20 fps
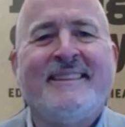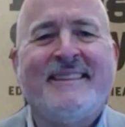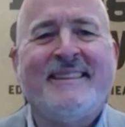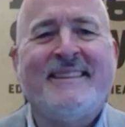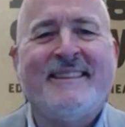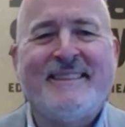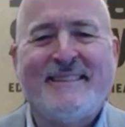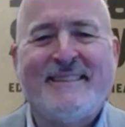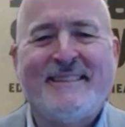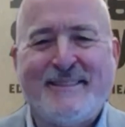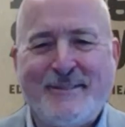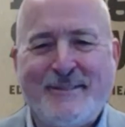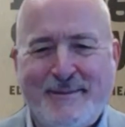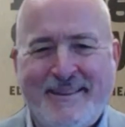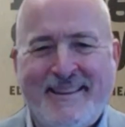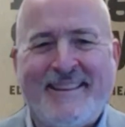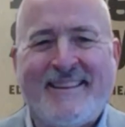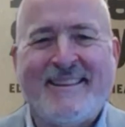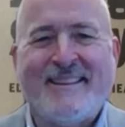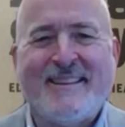and
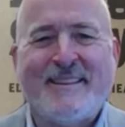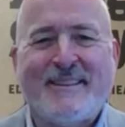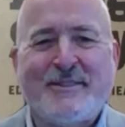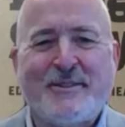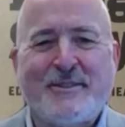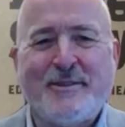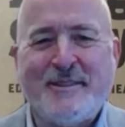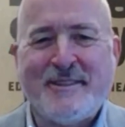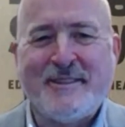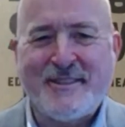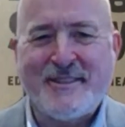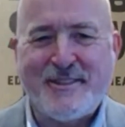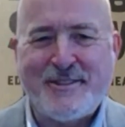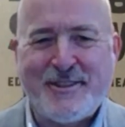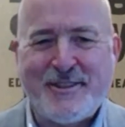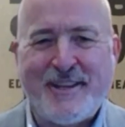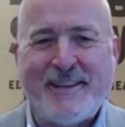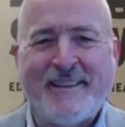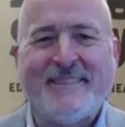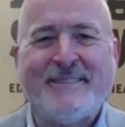uh, it's good to see
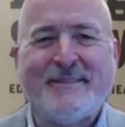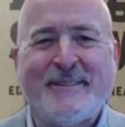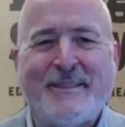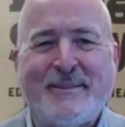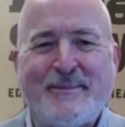Jalen in